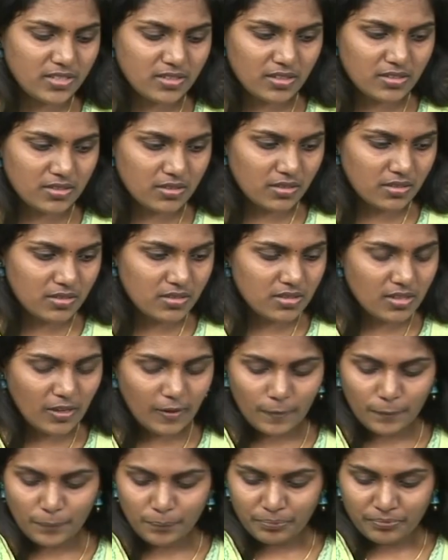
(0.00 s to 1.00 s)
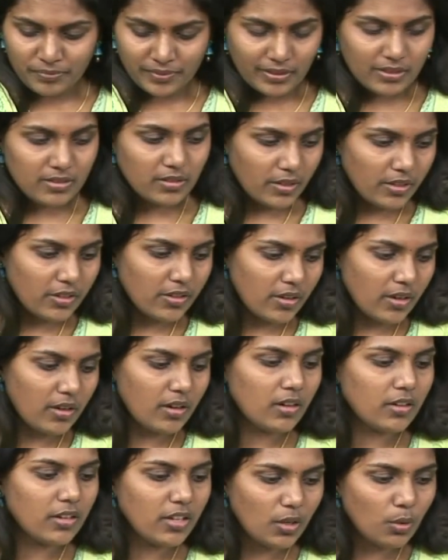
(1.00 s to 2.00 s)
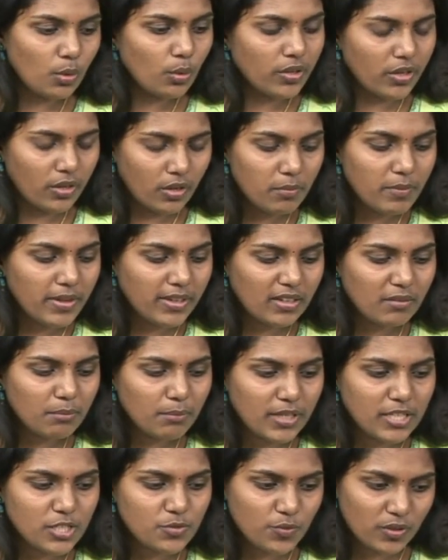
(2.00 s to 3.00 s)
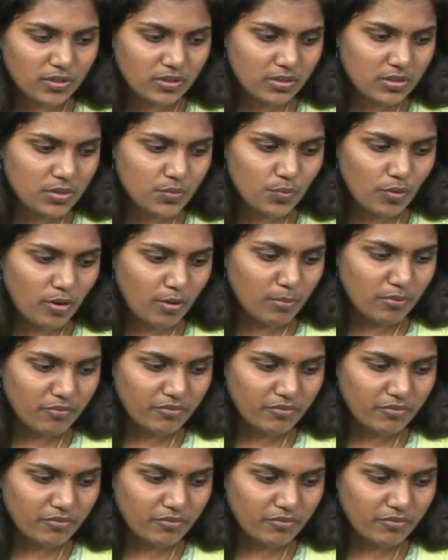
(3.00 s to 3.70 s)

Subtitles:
suggest, you're making beads for this form